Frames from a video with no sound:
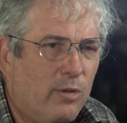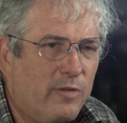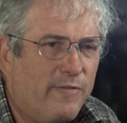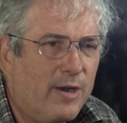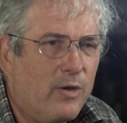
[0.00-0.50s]

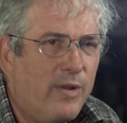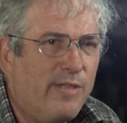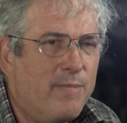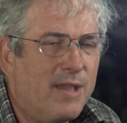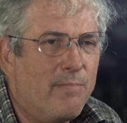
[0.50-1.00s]
sorts of
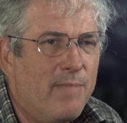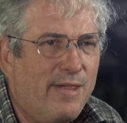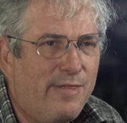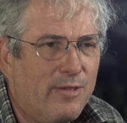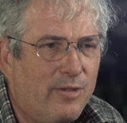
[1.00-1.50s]
algorithmic
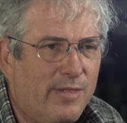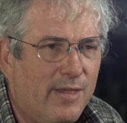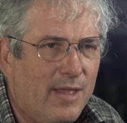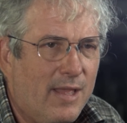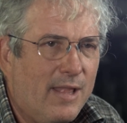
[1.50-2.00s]
methods
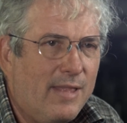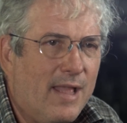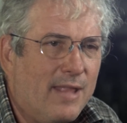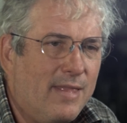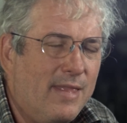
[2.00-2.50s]

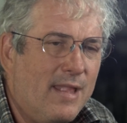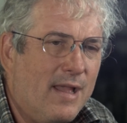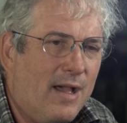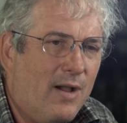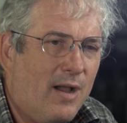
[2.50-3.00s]
that
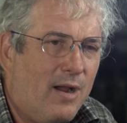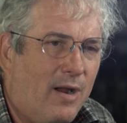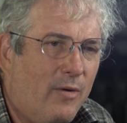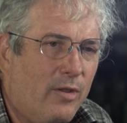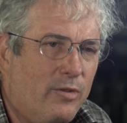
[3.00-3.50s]
now
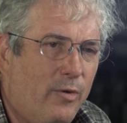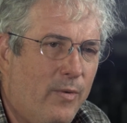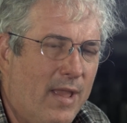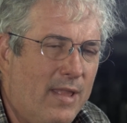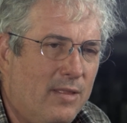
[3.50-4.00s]
are a
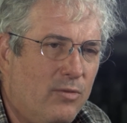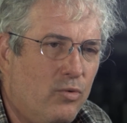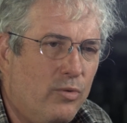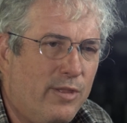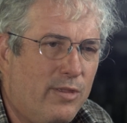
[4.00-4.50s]
trend to